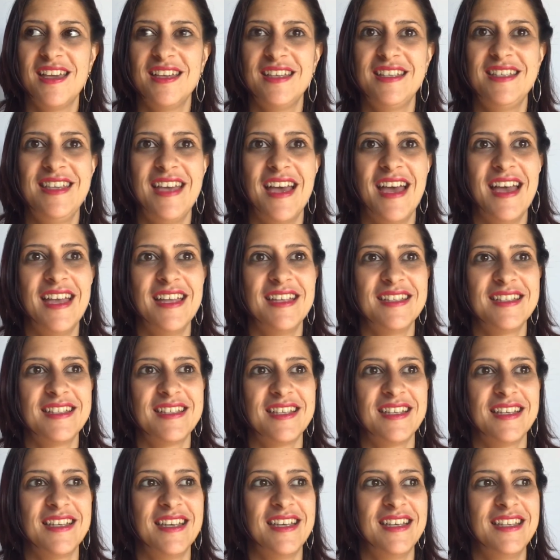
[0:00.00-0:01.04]
yet
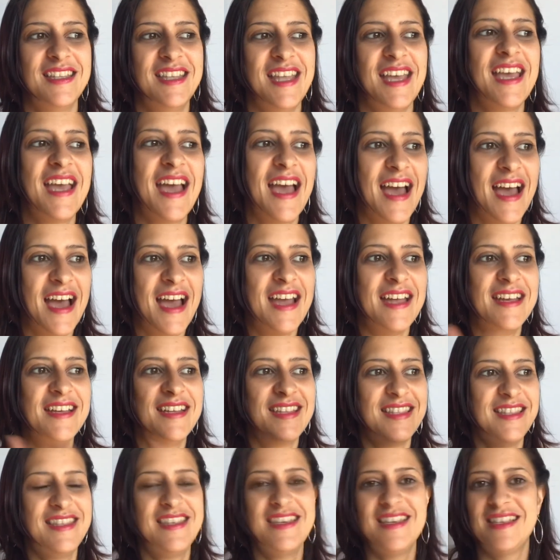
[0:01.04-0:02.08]
they had
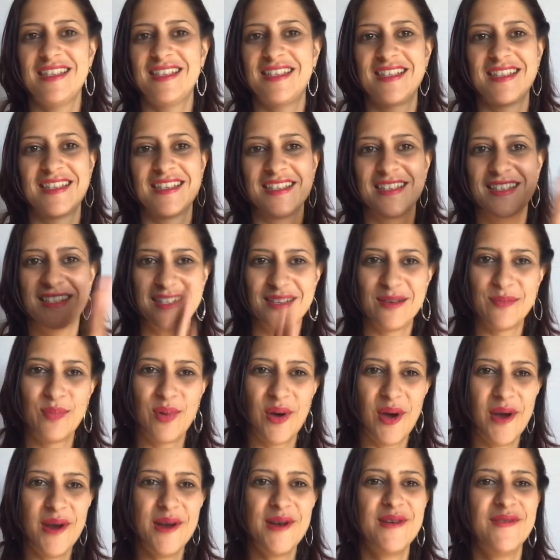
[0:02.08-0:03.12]
this
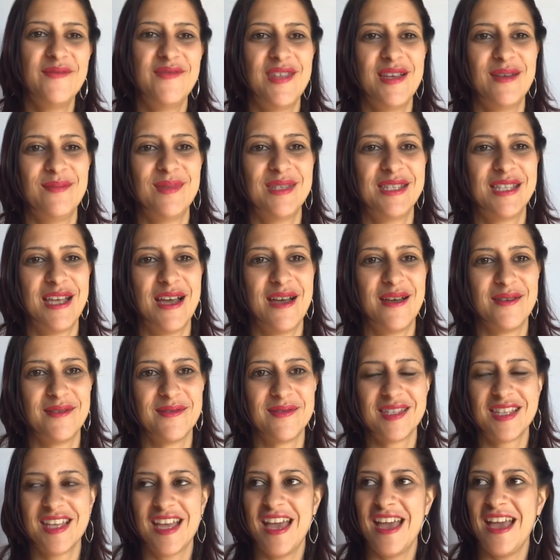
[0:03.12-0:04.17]
part of
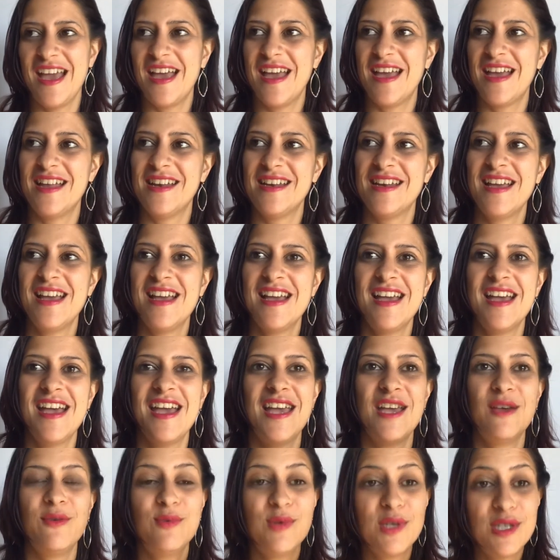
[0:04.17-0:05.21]
themselves, and
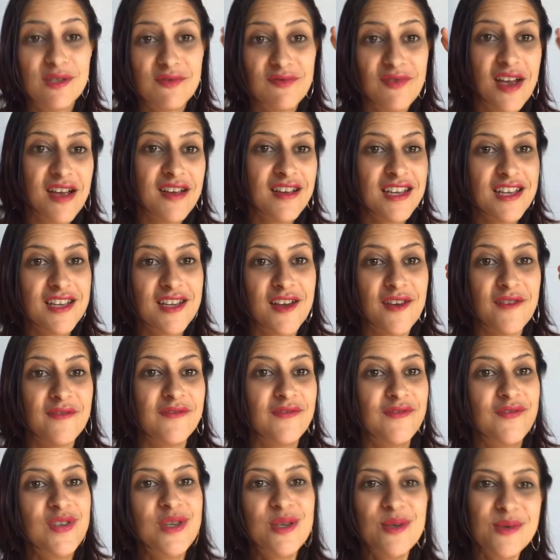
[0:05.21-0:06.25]
it was very
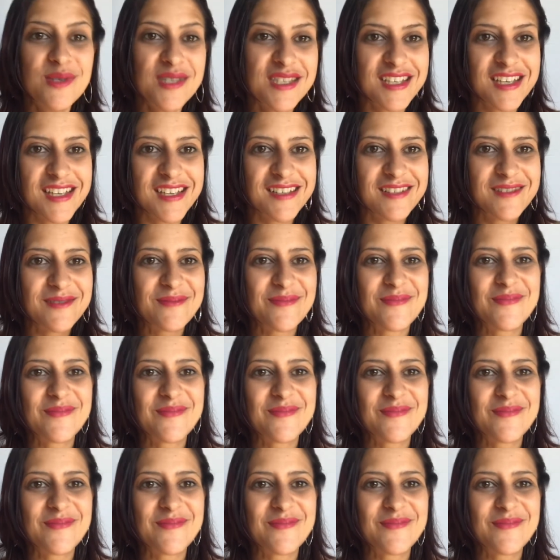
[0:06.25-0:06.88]
confusing,